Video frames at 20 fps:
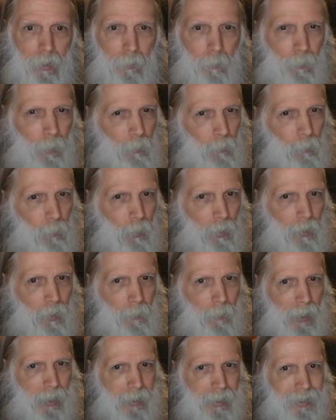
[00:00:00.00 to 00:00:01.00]
But were the
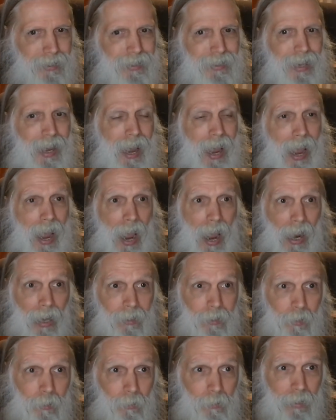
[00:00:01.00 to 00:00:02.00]
patients
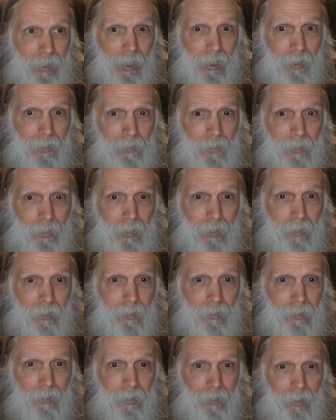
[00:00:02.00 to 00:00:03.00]
actually healthier?
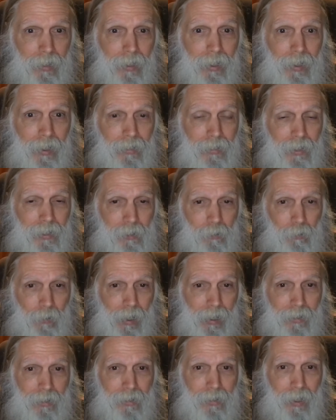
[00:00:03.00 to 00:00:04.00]
In this
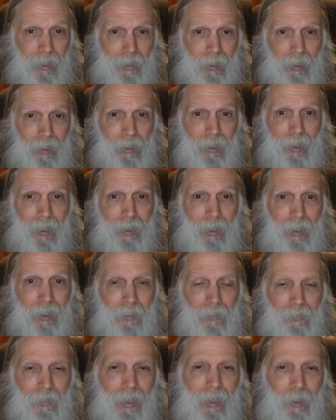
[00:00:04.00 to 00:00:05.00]
rare study,
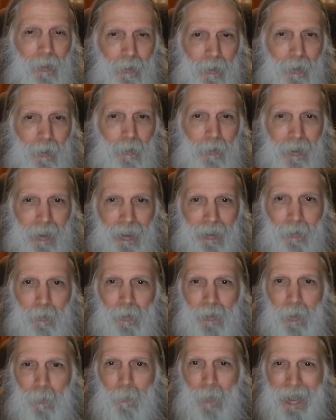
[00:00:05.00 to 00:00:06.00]
they also checked
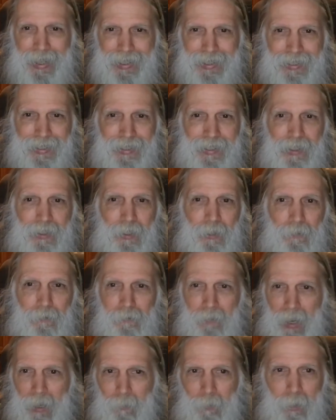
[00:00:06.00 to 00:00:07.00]
with the patients, their
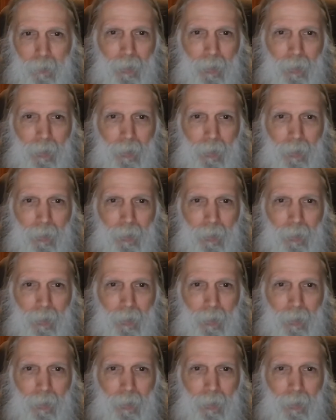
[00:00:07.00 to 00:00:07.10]
family